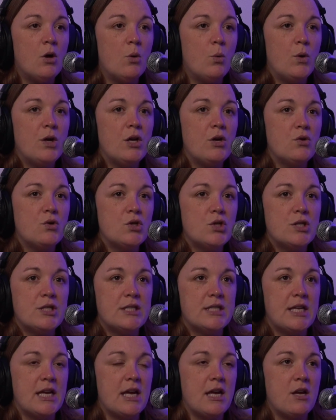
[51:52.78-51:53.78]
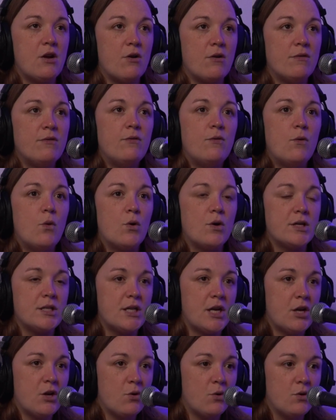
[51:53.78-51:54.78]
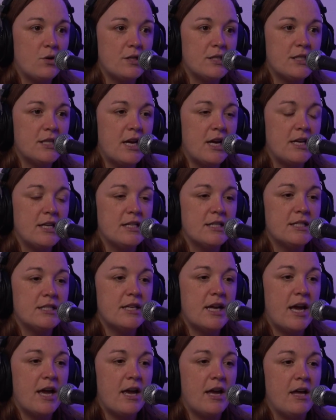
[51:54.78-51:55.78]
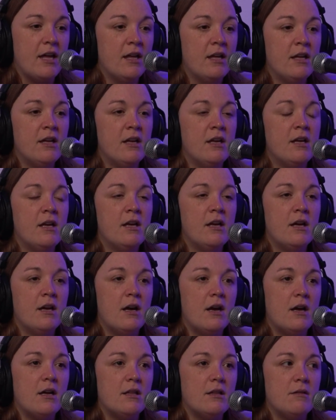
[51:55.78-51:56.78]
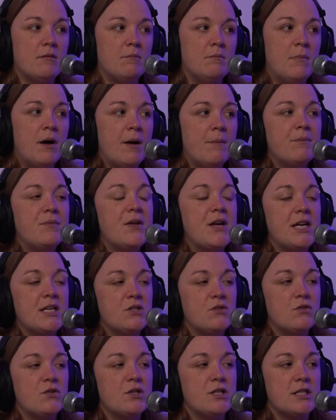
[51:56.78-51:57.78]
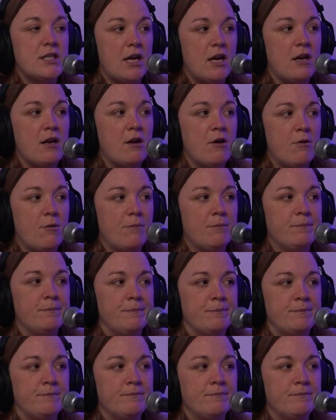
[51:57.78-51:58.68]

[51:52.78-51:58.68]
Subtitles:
When you see your 14-year-old son say, Mom, thanks for staying home.